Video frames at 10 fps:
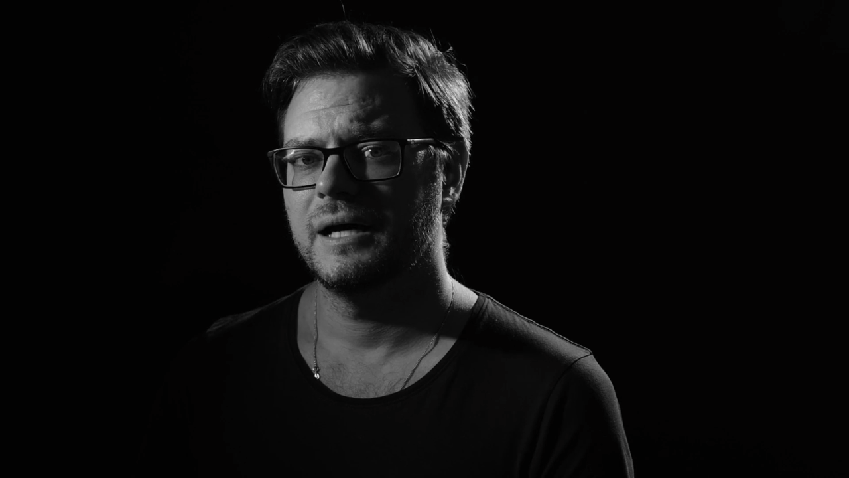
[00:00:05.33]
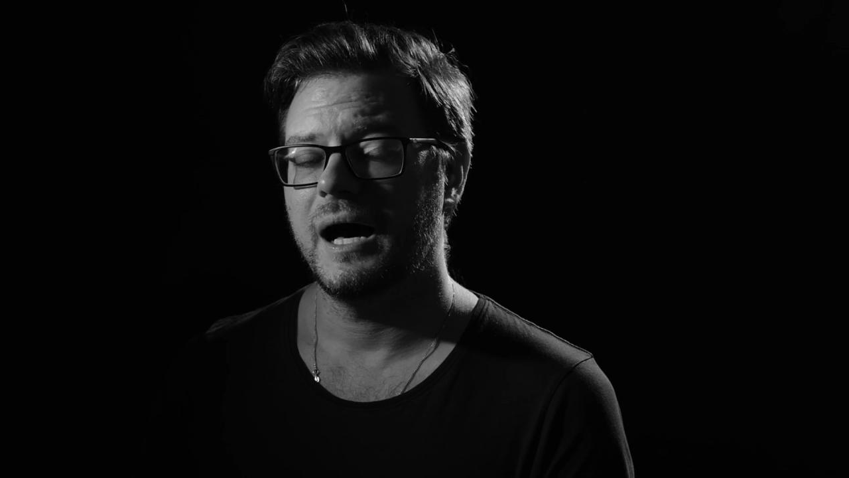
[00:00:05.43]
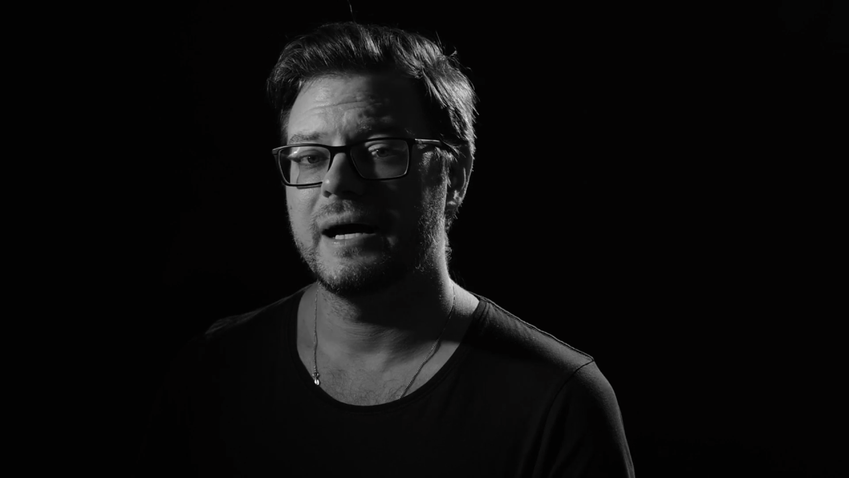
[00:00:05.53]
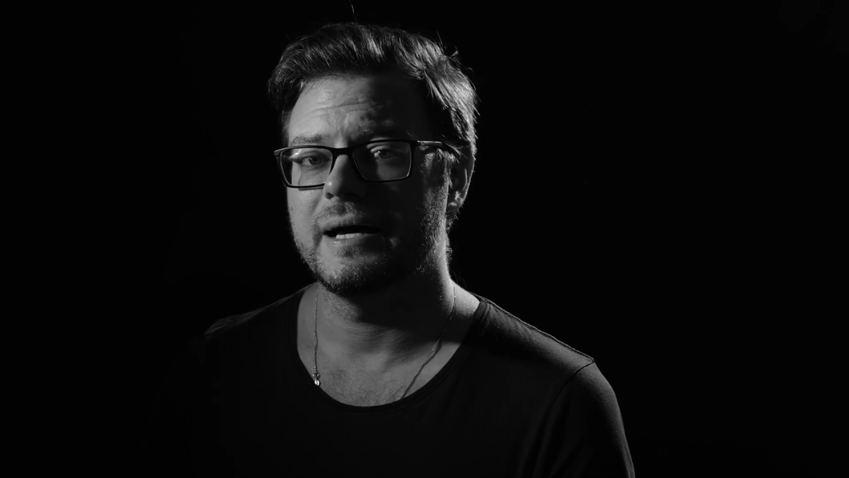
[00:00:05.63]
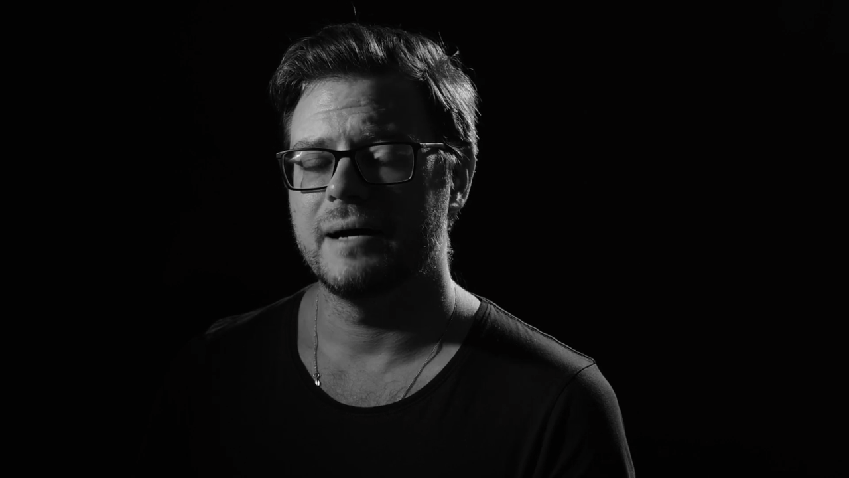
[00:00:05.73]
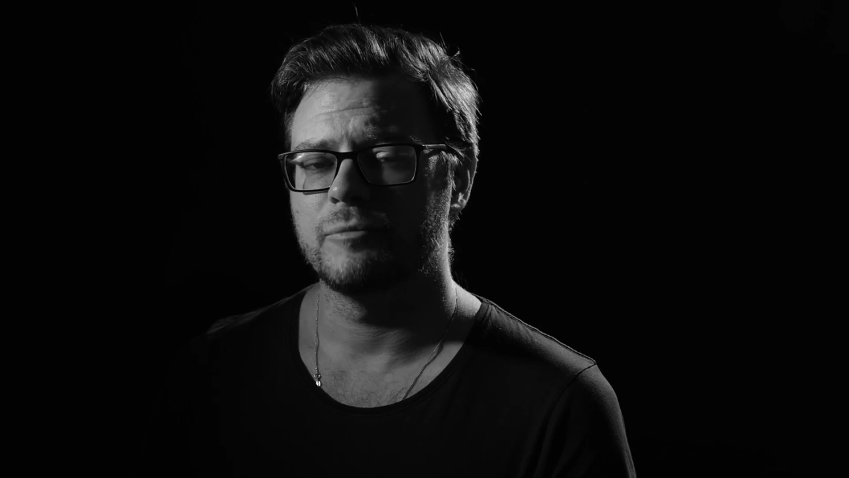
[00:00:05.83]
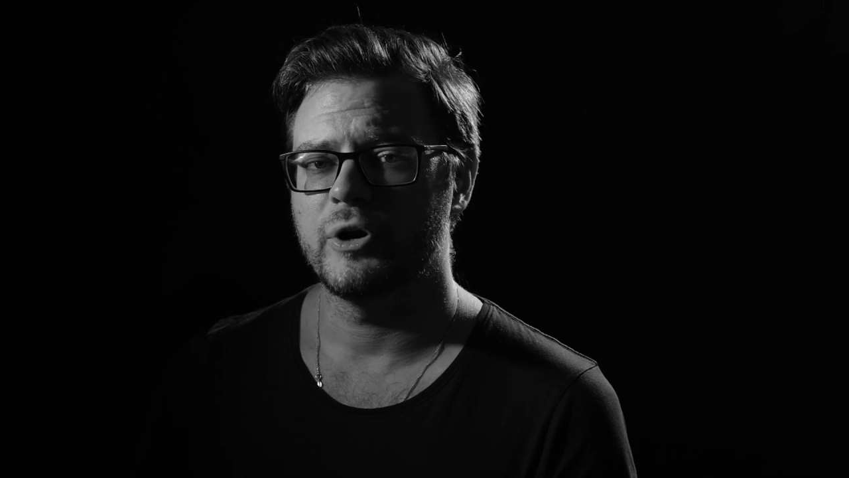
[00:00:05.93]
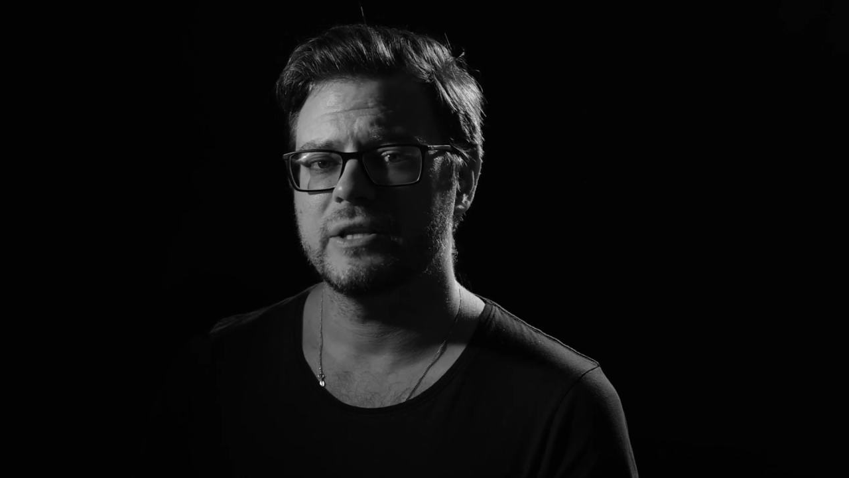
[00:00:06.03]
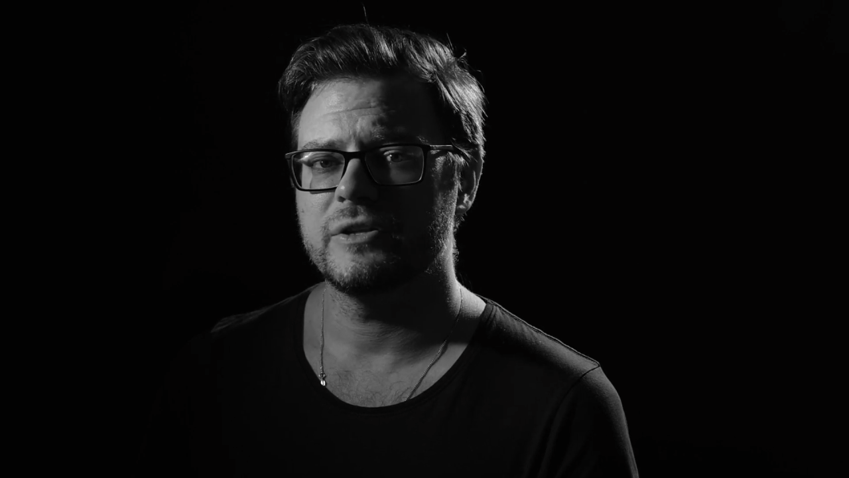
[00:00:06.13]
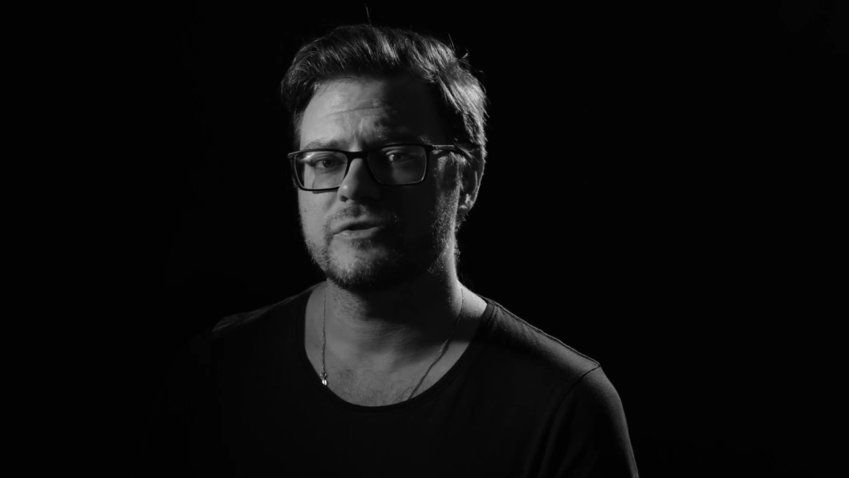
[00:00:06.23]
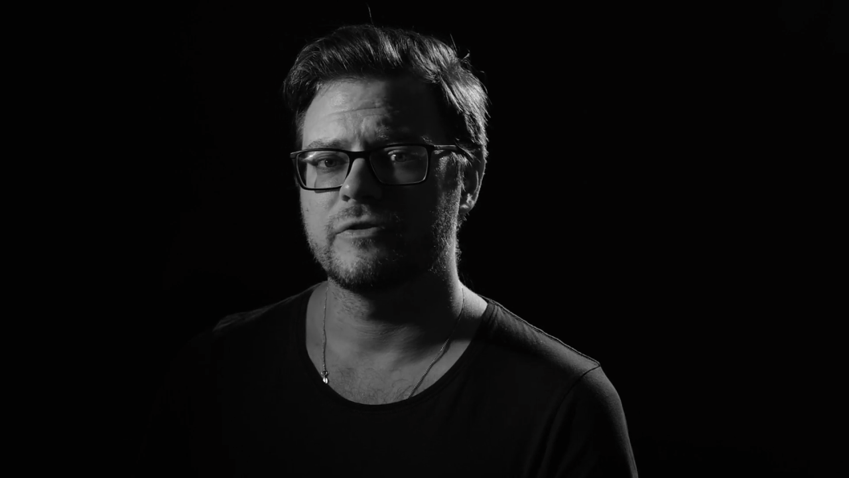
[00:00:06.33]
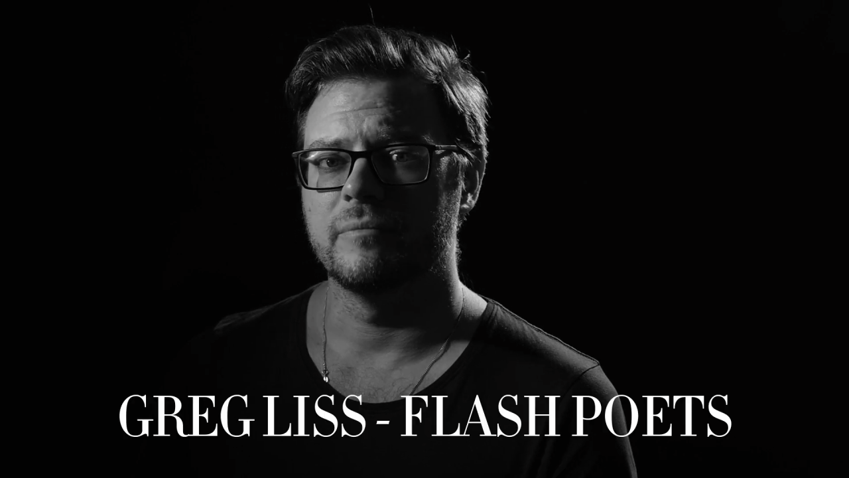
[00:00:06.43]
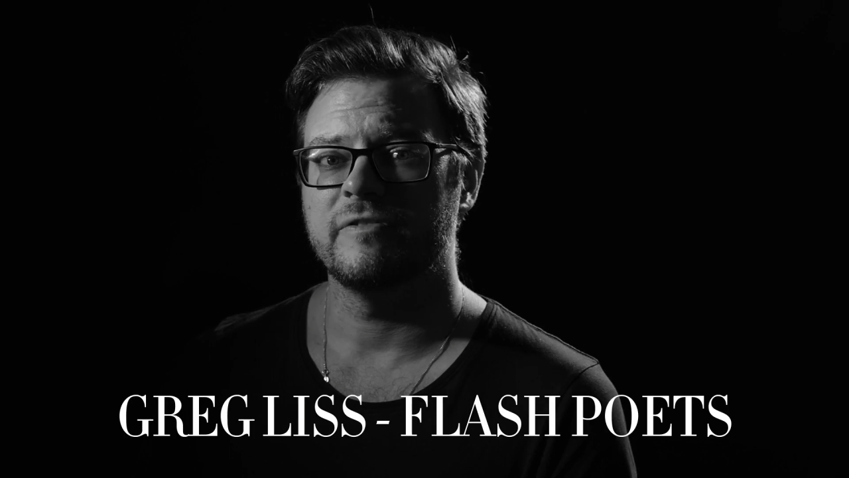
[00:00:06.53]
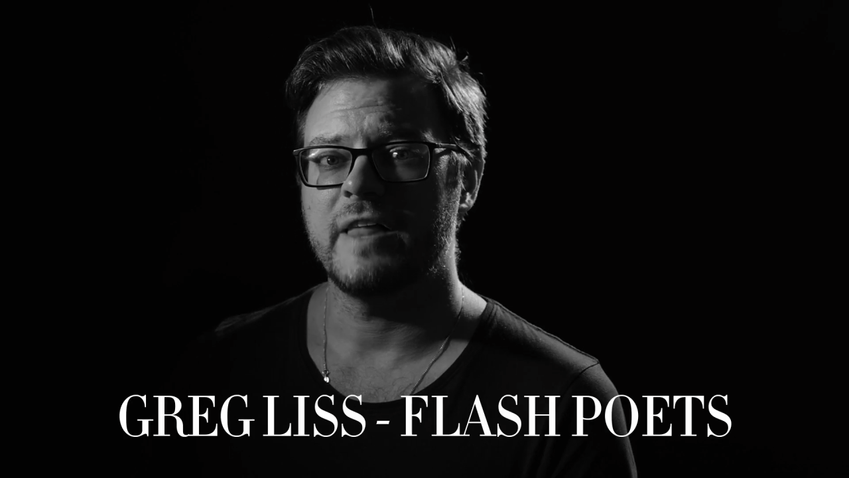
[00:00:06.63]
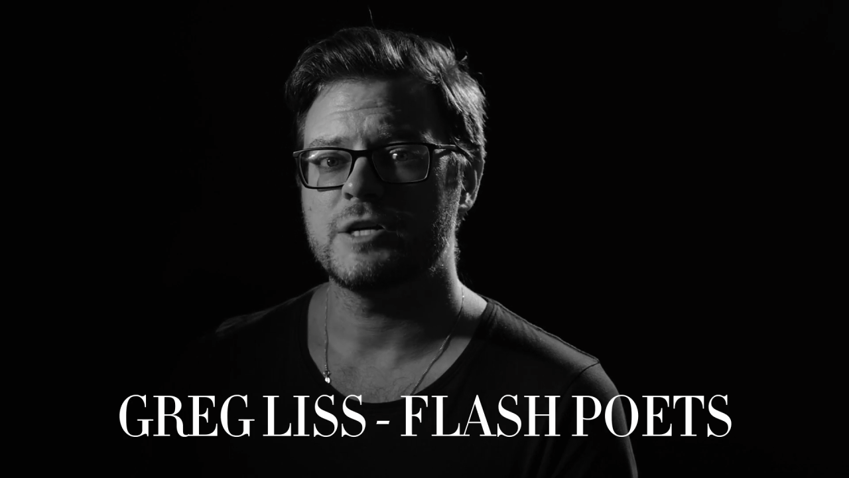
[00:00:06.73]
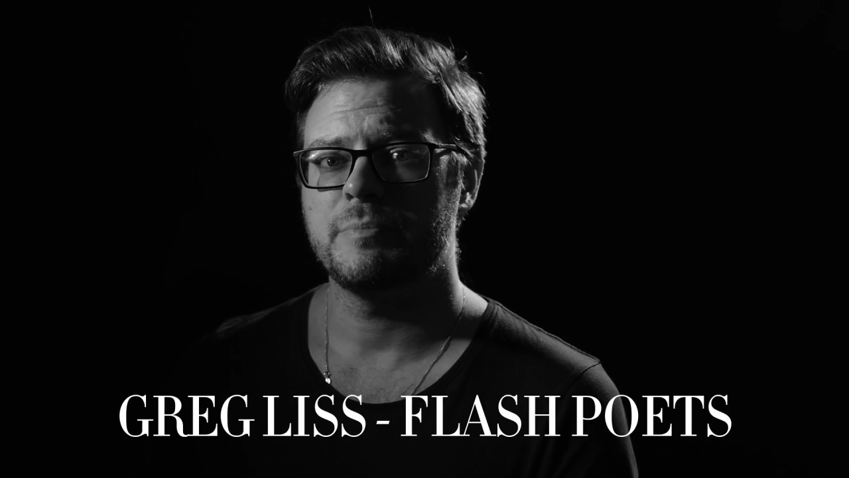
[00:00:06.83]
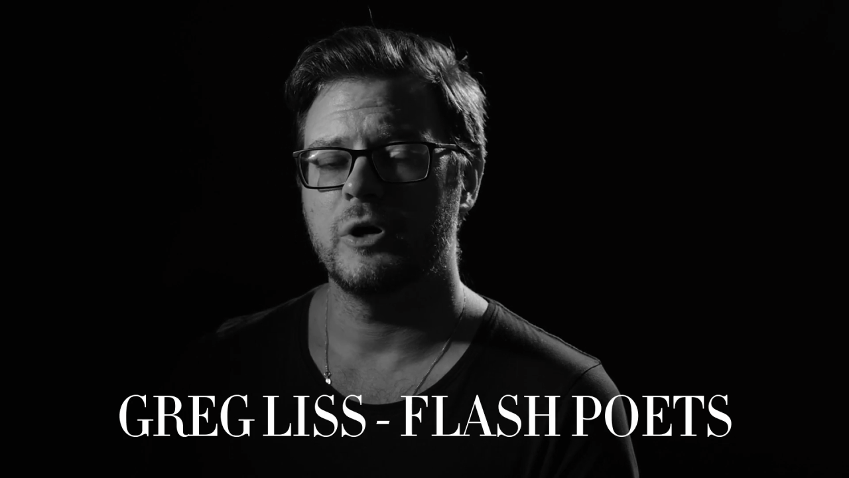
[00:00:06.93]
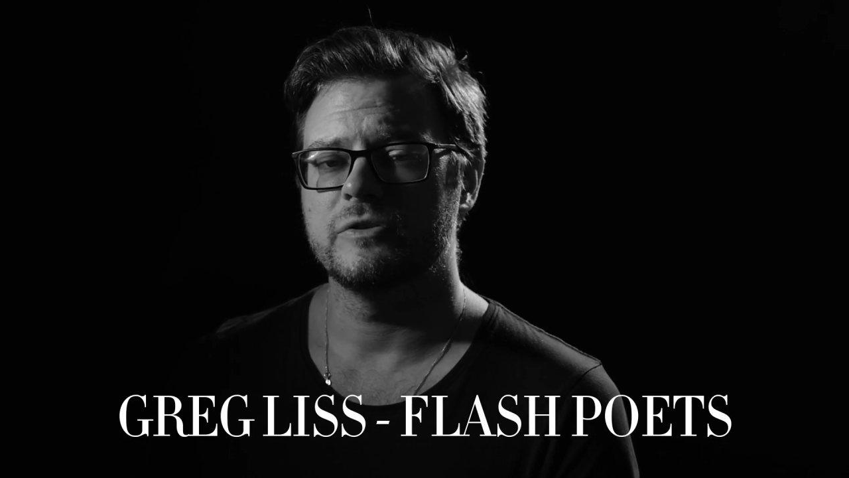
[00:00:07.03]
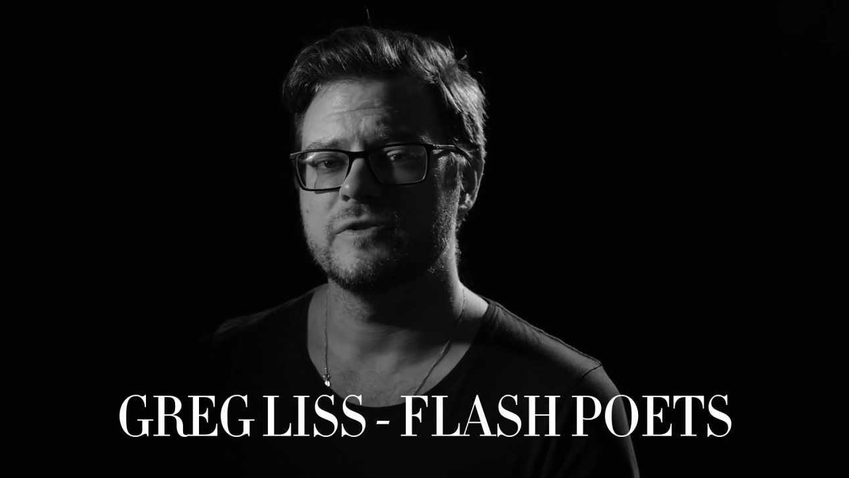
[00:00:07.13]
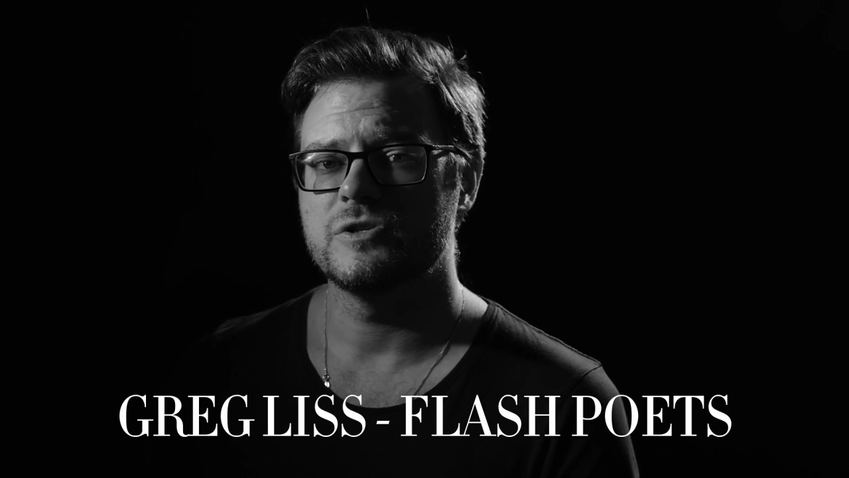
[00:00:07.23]
Hi, I'm Liss from Flash
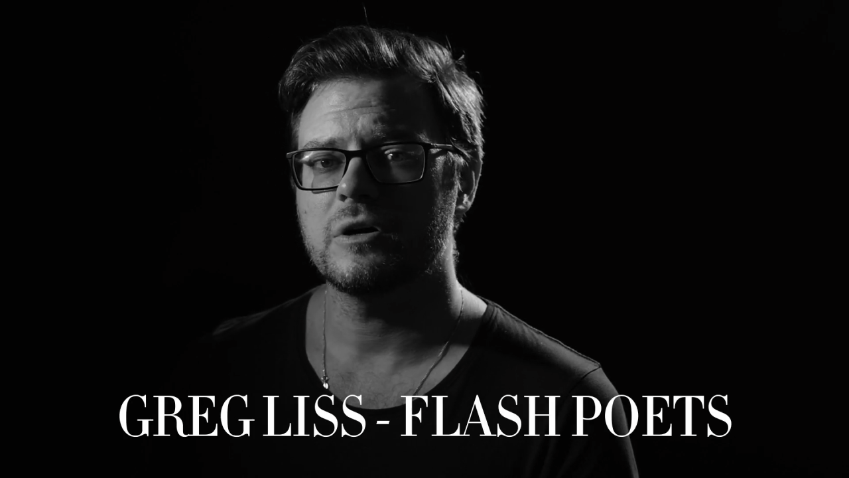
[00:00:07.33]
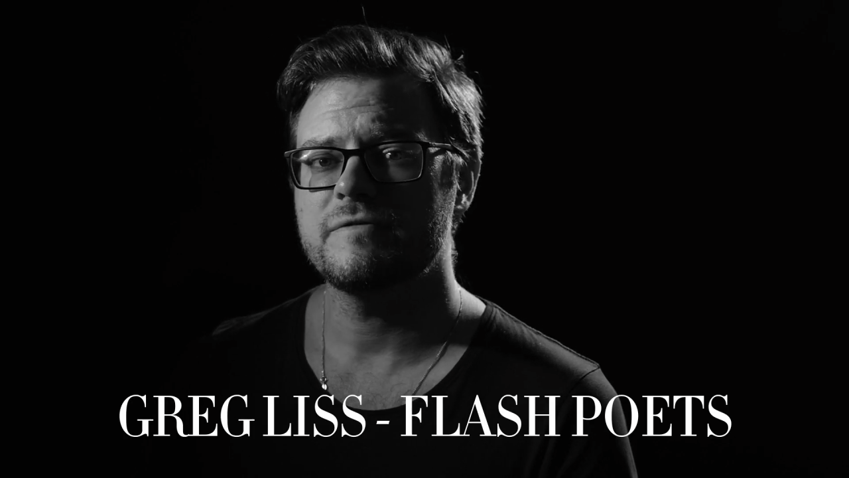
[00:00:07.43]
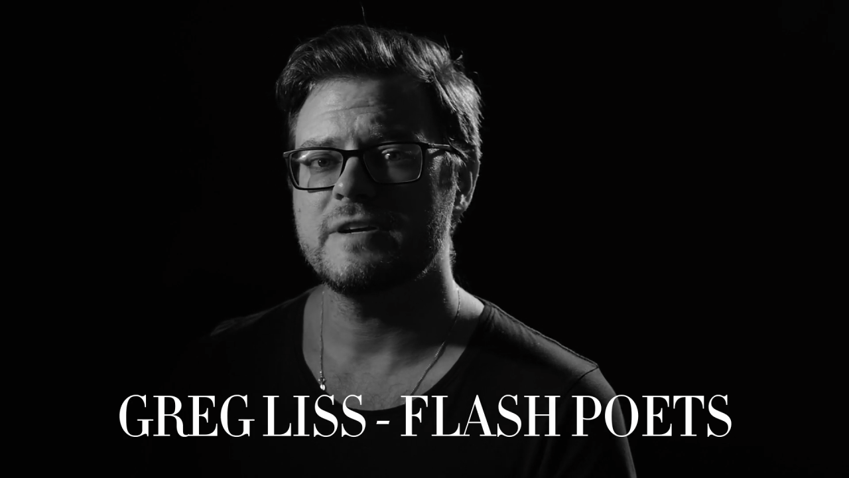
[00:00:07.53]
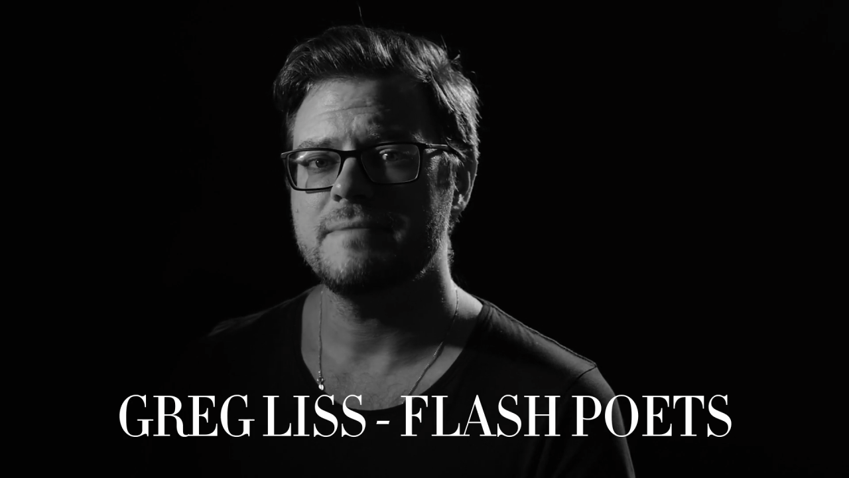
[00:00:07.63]
Post Photography,